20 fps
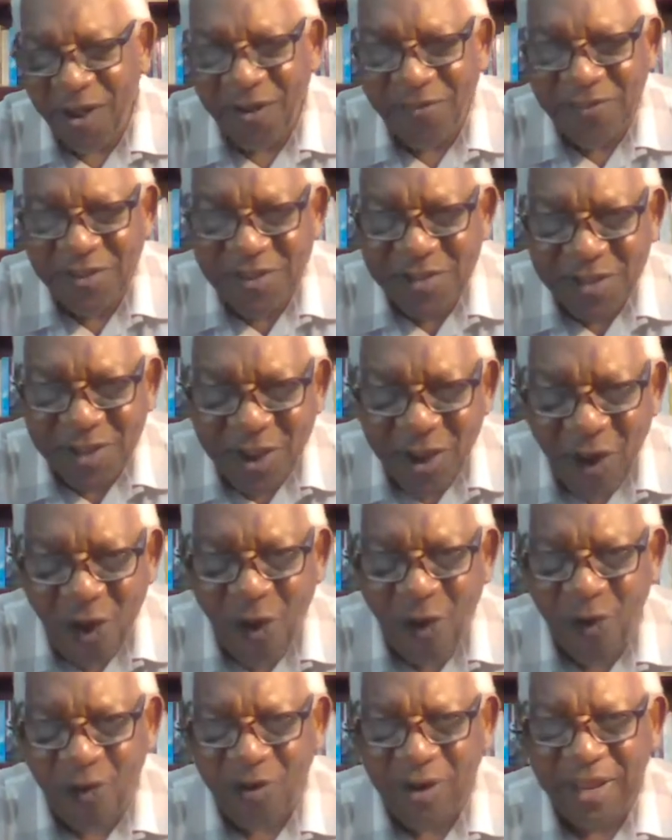of His
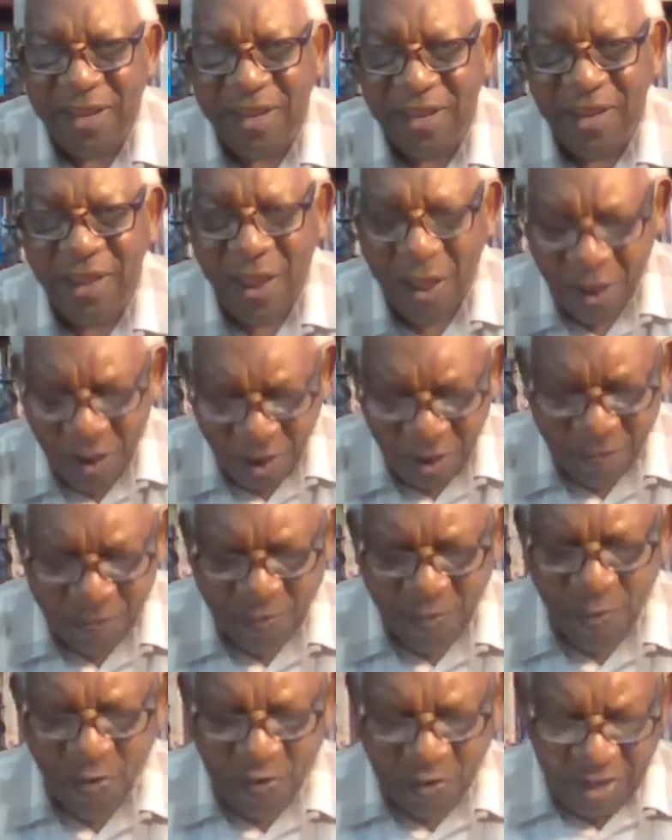calling
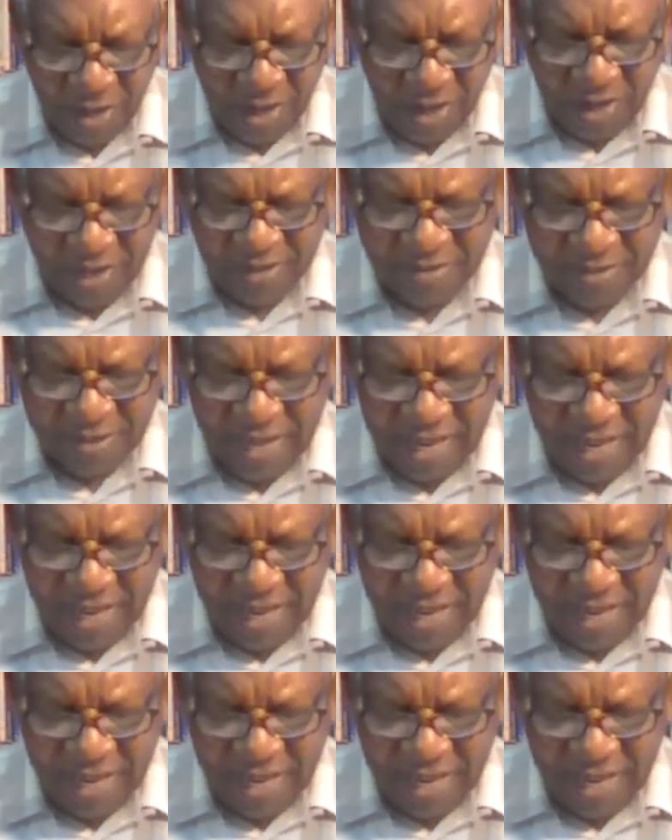upon us